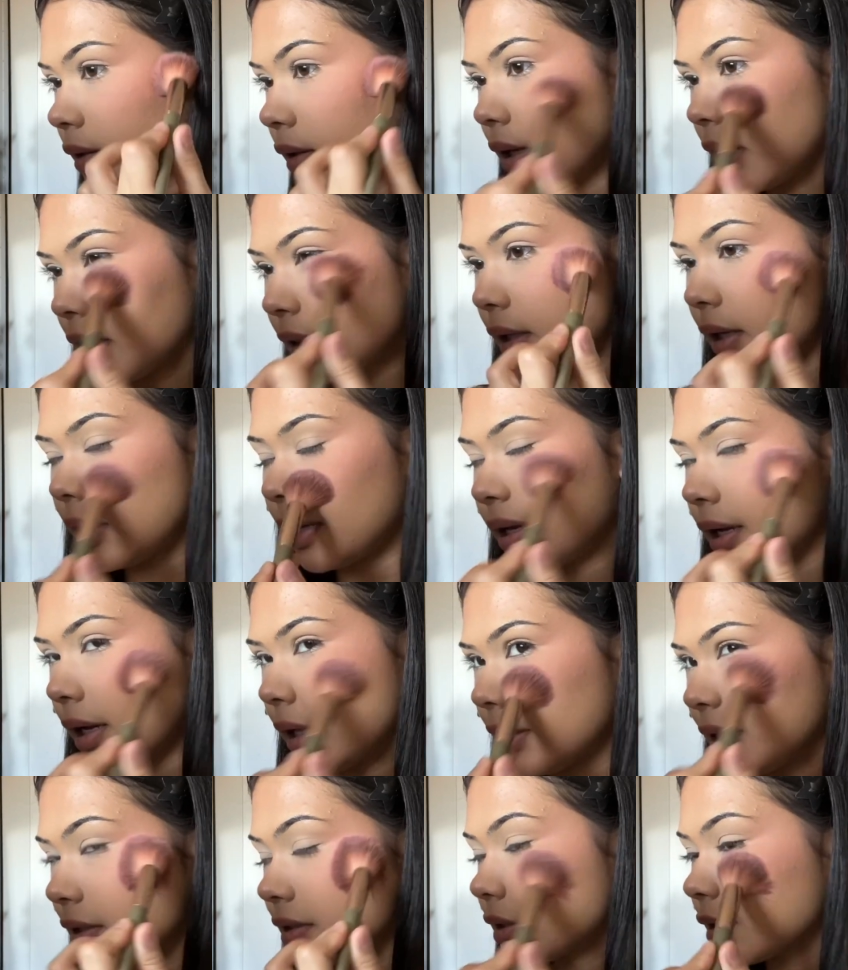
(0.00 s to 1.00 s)
And then
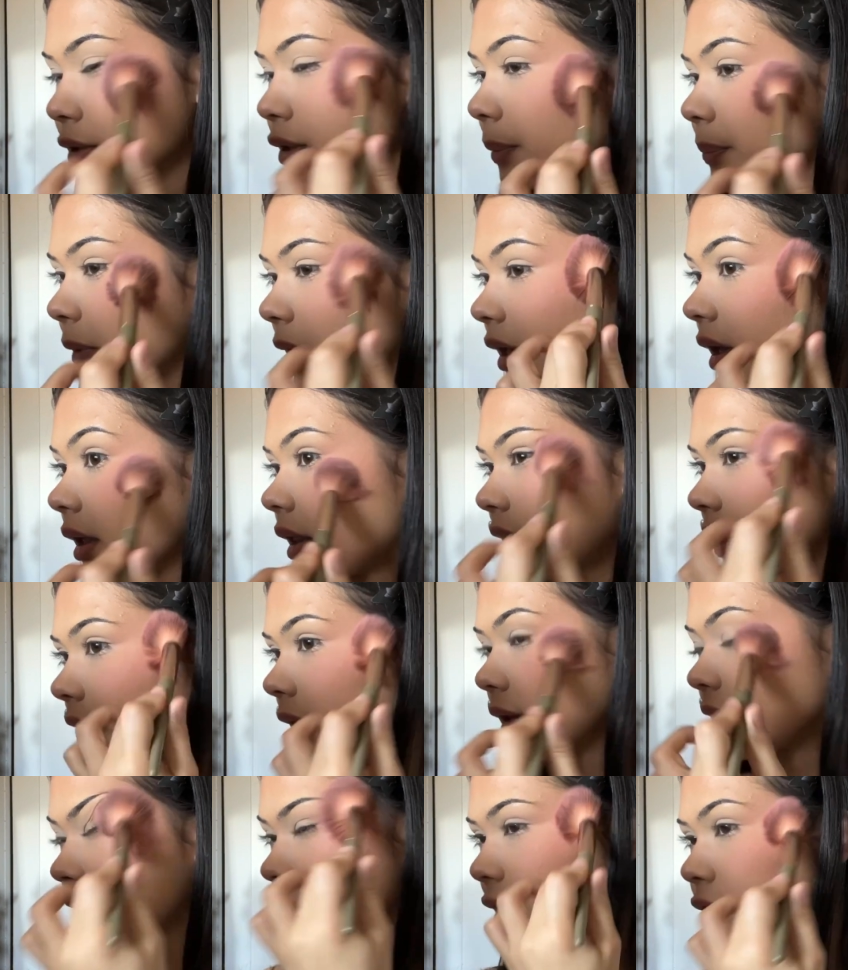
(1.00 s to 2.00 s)
again, this is something that I
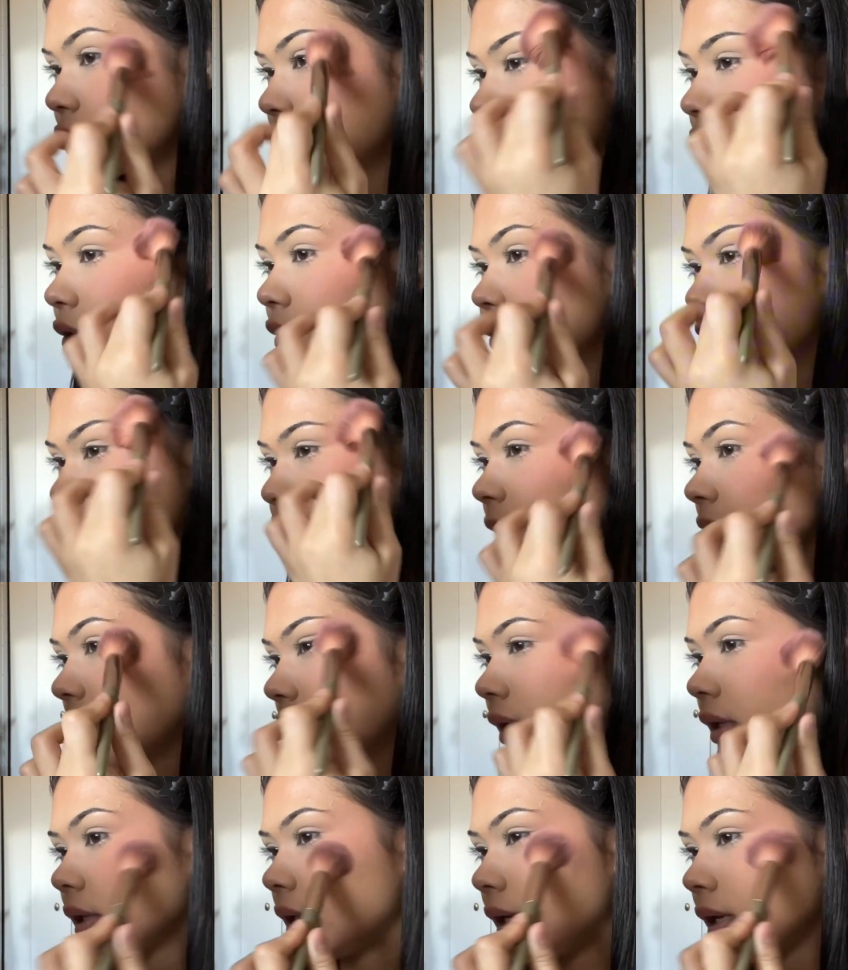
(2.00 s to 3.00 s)
like to do
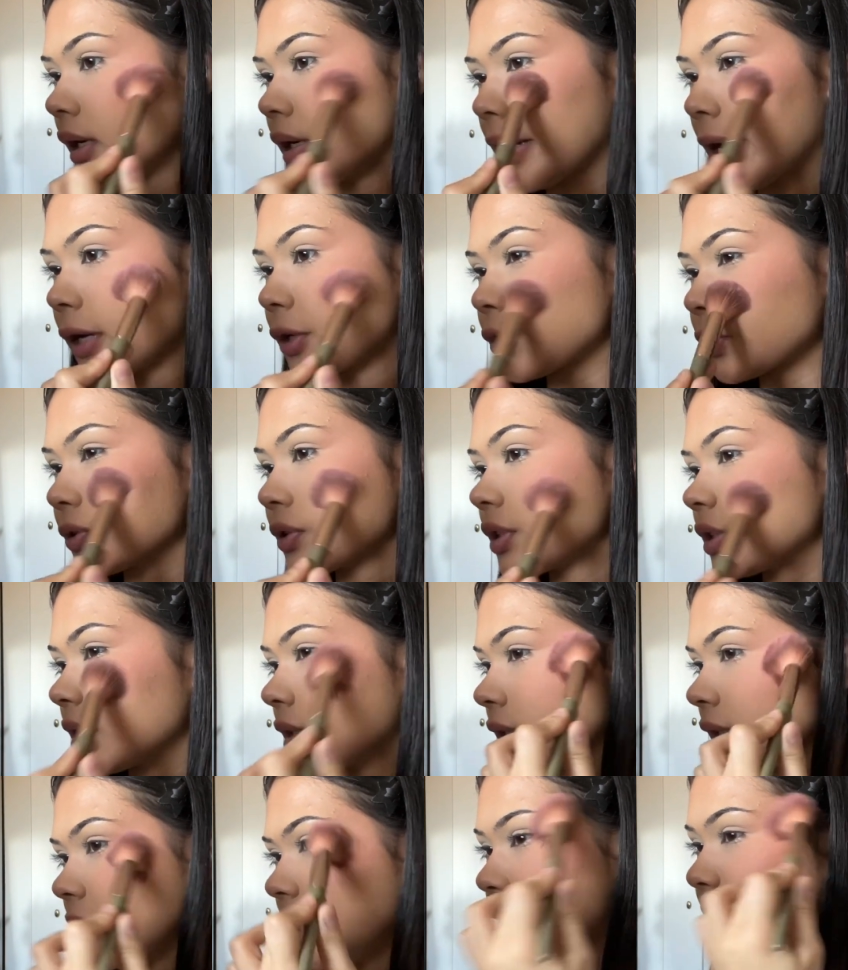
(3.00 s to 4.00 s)
in the natural
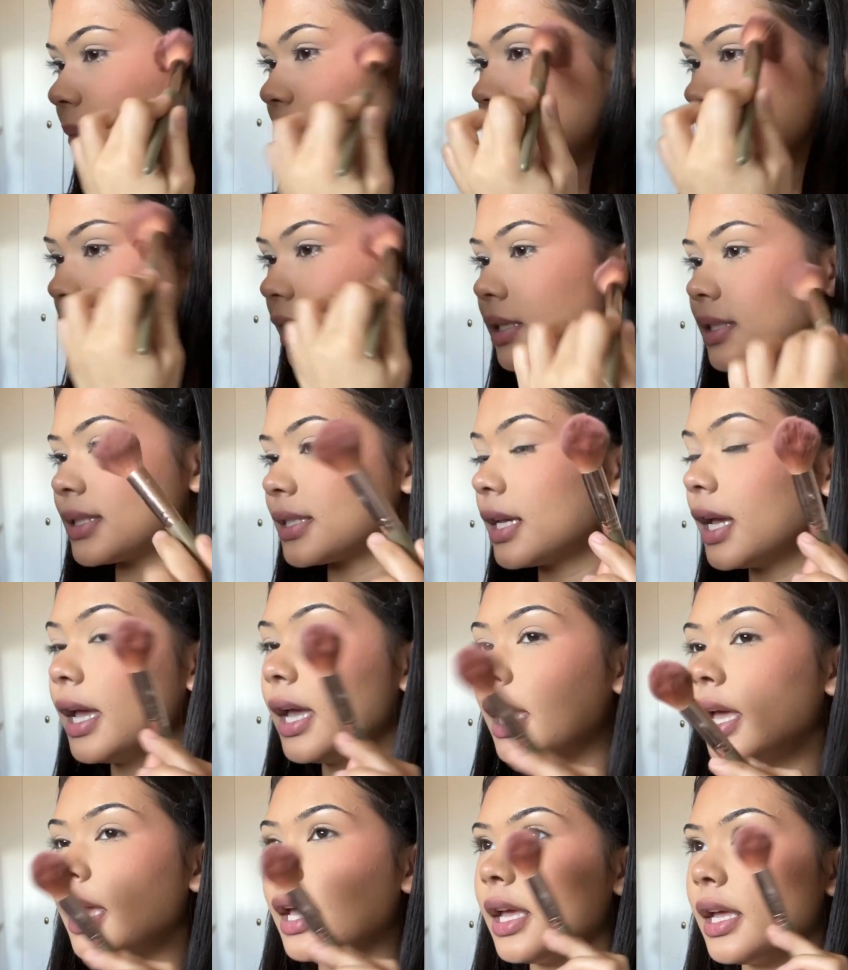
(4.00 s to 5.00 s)
sunlight because
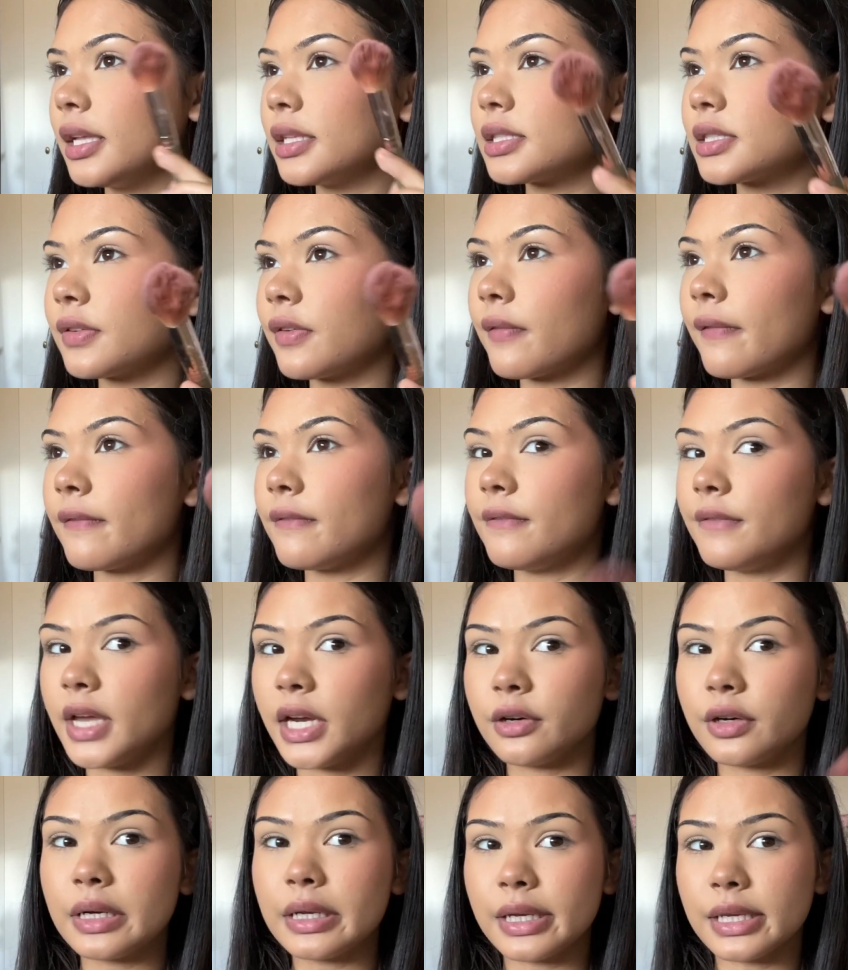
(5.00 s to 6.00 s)
it's
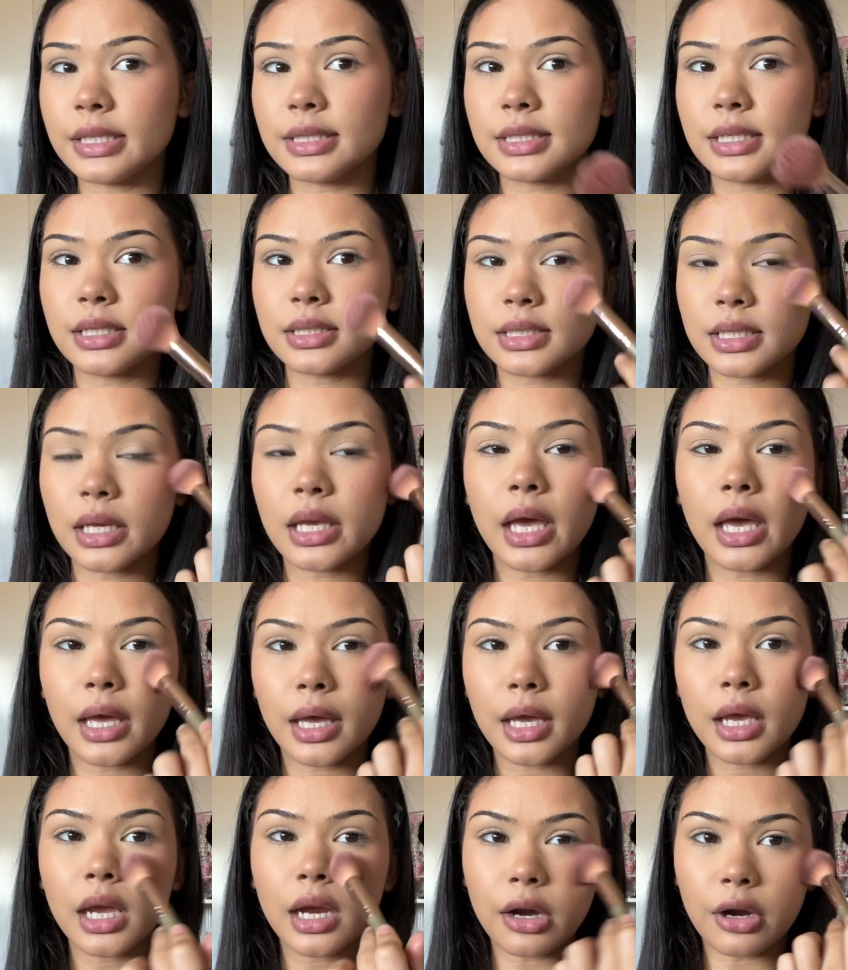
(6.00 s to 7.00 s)
very easy to
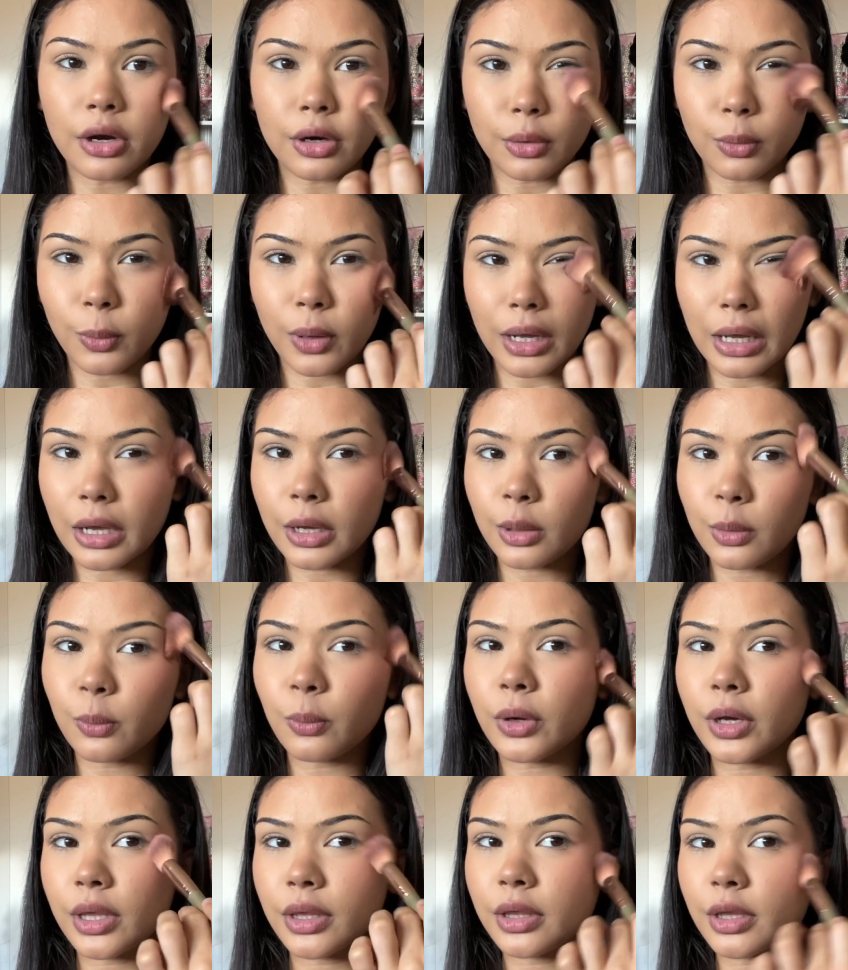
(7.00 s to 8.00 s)
get carried away
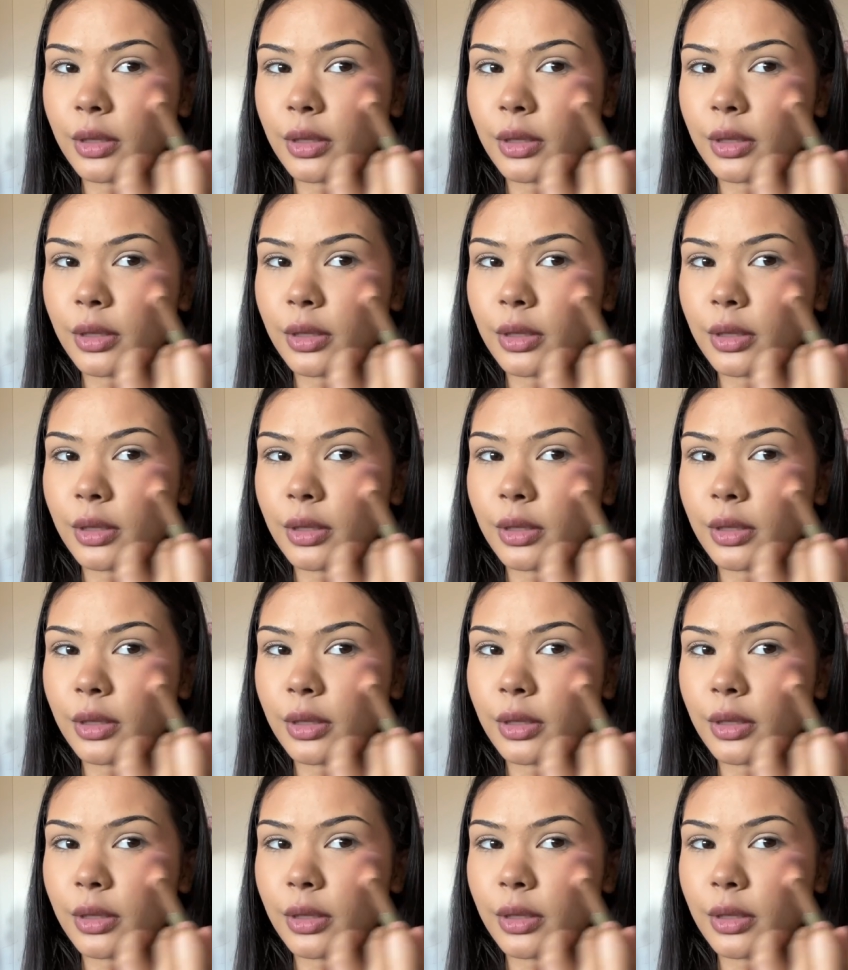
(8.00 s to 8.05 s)
with